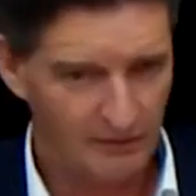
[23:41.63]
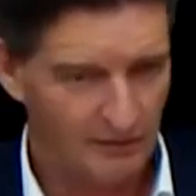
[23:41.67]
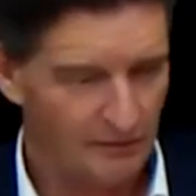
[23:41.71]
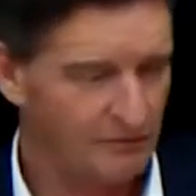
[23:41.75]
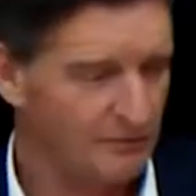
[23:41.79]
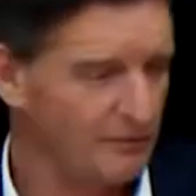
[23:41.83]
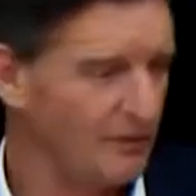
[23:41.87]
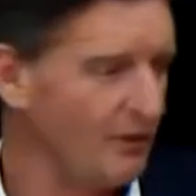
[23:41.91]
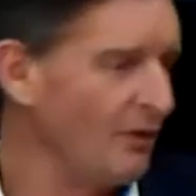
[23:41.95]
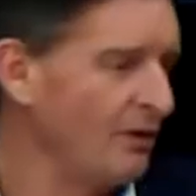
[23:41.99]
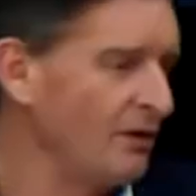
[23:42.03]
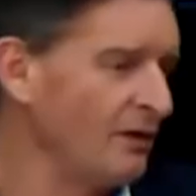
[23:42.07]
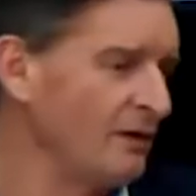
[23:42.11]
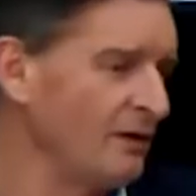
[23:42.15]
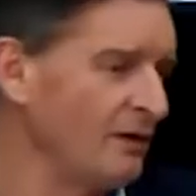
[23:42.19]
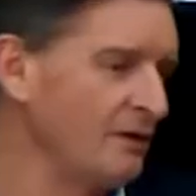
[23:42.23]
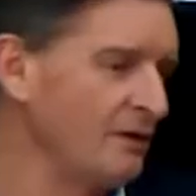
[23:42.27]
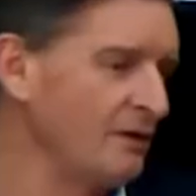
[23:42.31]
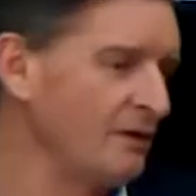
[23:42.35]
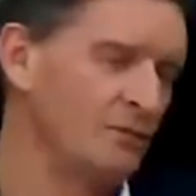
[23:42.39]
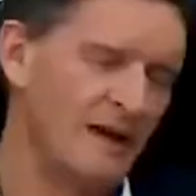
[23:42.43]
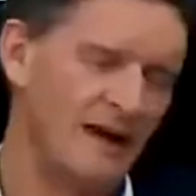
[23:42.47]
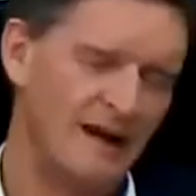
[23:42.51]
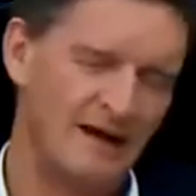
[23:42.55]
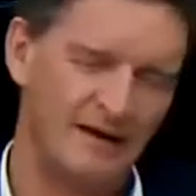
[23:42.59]
We have talked
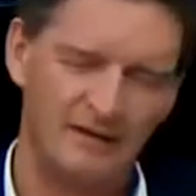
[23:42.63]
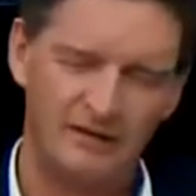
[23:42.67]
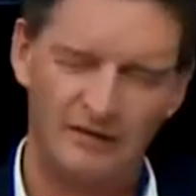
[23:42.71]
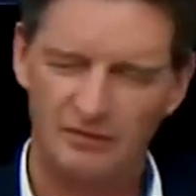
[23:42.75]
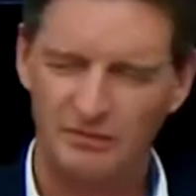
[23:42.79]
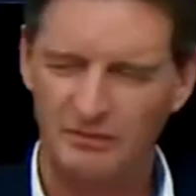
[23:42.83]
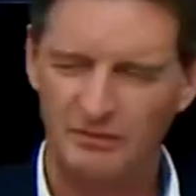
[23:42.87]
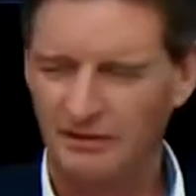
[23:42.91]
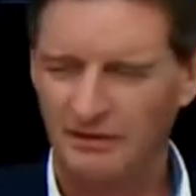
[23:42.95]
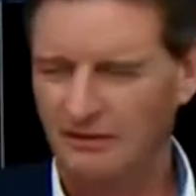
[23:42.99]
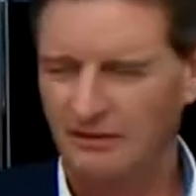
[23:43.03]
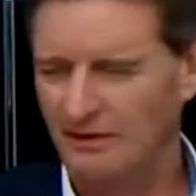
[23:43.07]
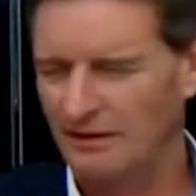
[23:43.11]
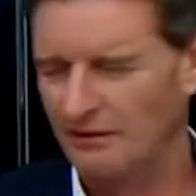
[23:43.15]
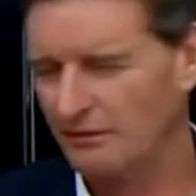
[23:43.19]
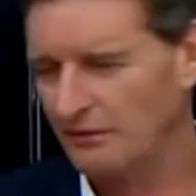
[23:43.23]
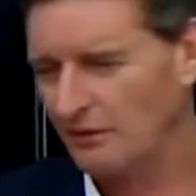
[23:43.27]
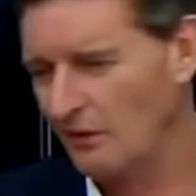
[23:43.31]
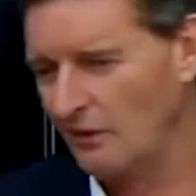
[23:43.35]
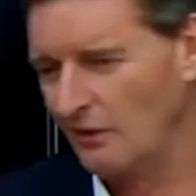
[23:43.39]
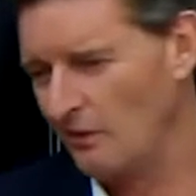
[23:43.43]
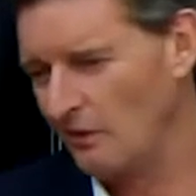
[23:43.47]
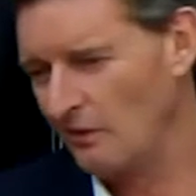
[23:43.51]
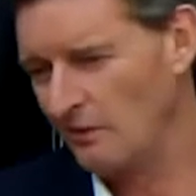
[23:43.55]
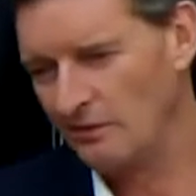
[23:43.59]
to management, we
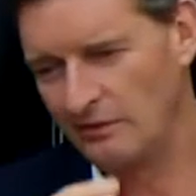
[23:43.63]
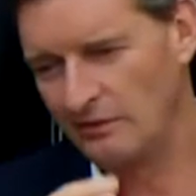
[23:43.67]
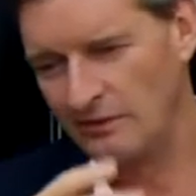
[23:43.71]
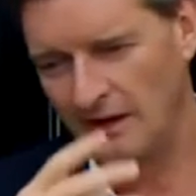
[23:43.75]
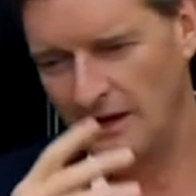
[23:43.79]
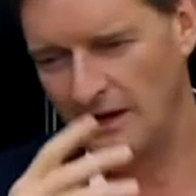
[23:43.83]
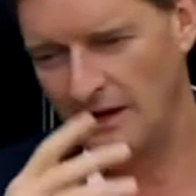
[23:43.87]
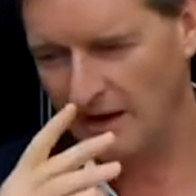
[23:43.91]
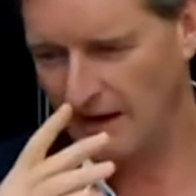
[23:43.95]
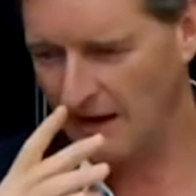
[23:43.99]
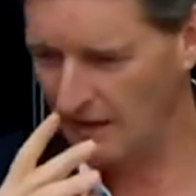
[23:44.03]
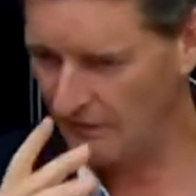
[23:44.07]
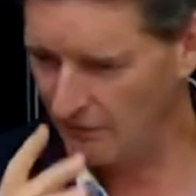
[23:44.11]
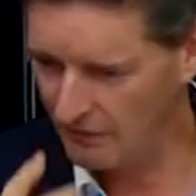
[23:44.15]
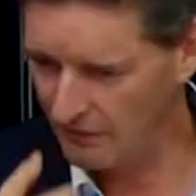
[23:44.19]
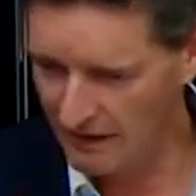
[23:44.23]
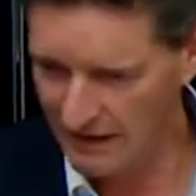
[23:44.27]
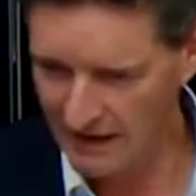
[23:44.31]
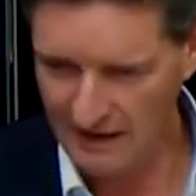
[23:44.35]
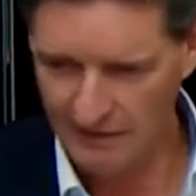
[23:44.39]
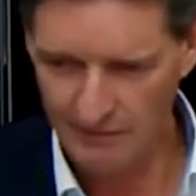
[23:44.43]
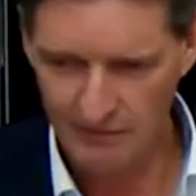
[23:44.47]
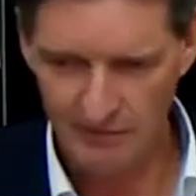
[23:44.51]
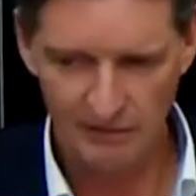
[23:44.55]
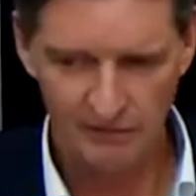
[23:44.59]
have turned
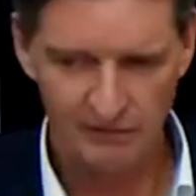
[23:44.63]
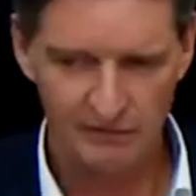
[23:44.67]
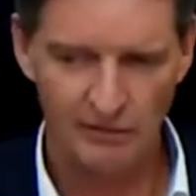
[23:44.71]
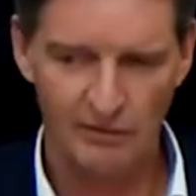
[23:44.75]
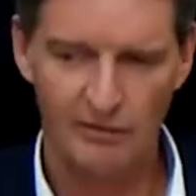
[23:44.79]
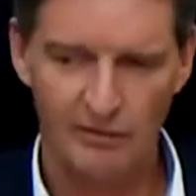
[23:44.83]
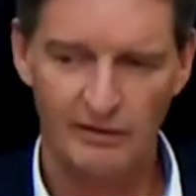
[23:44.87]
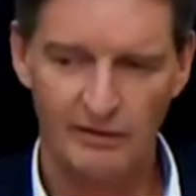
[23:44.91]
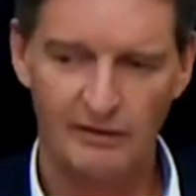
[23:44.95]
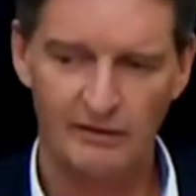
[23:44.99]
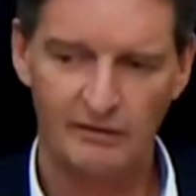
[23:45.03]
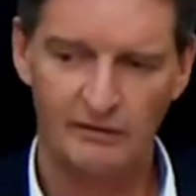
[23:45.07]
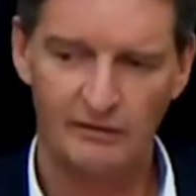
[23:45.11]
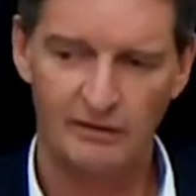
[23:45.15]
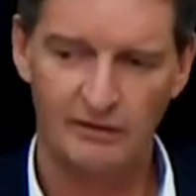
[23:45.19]
every inventory.